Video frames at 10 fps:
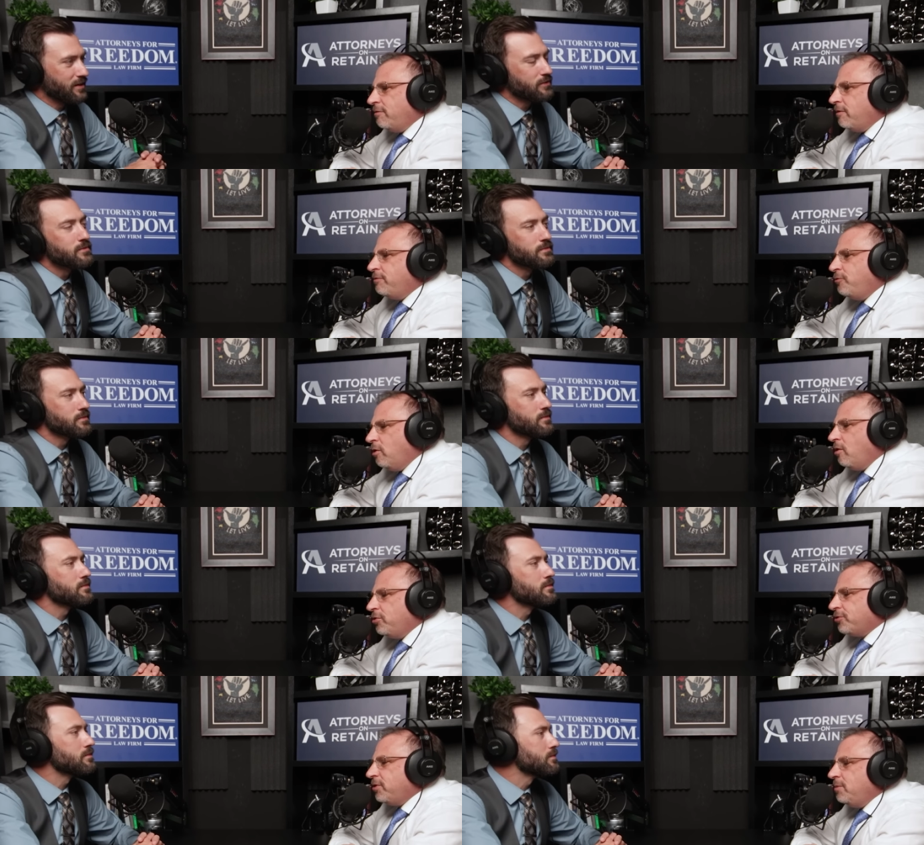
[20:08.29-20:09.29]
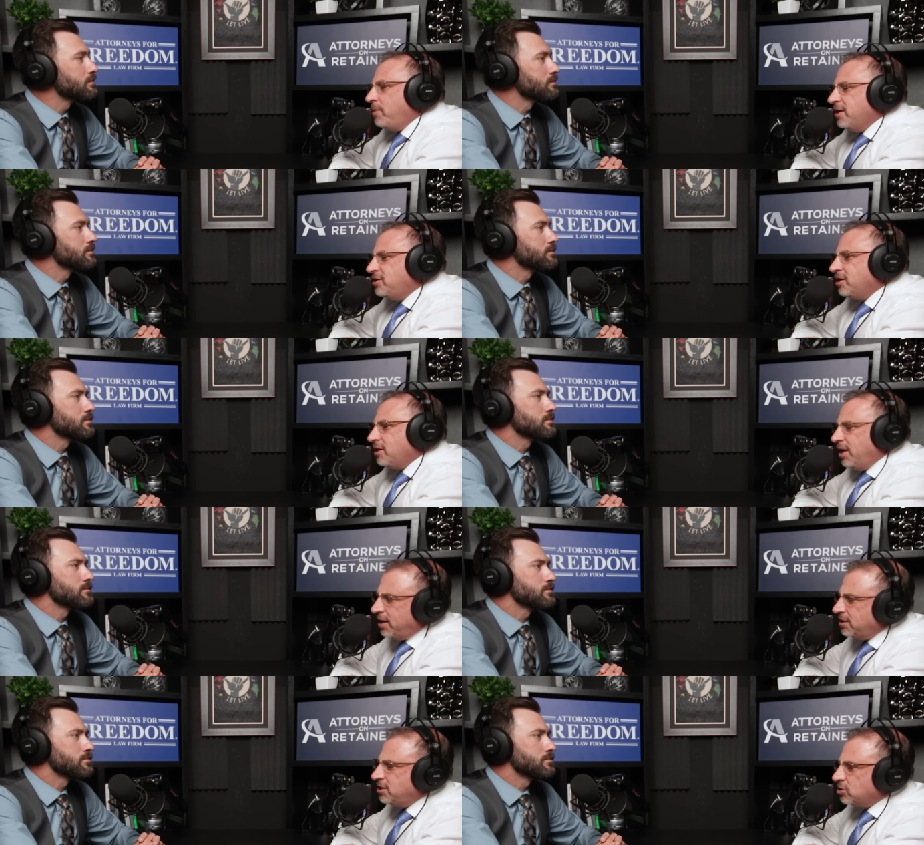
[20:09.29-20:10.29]
Speaker 1: test? Yeah, 403
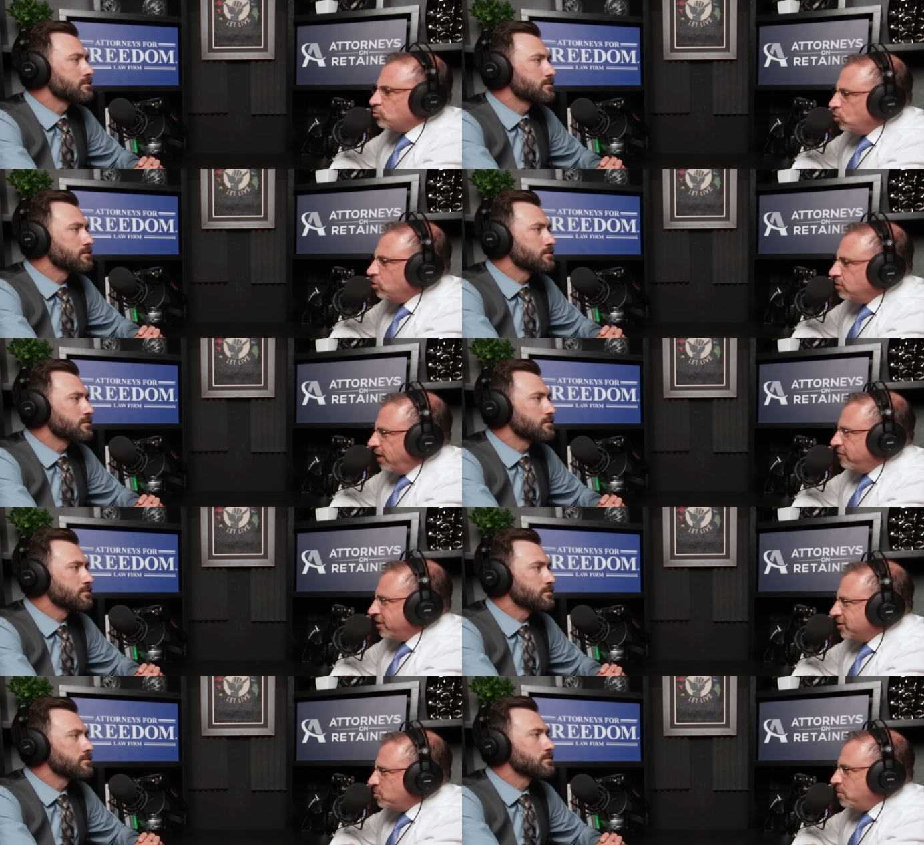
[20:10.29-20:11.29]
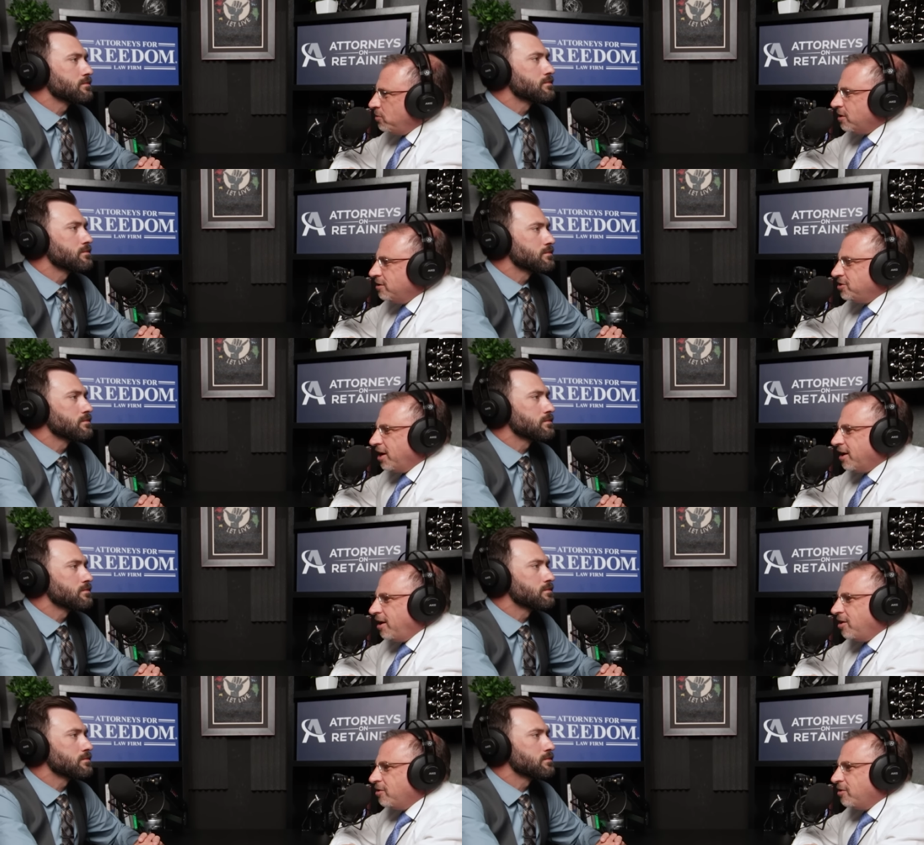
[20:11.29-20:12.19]
basically, and this is a rule of evidence. People can check it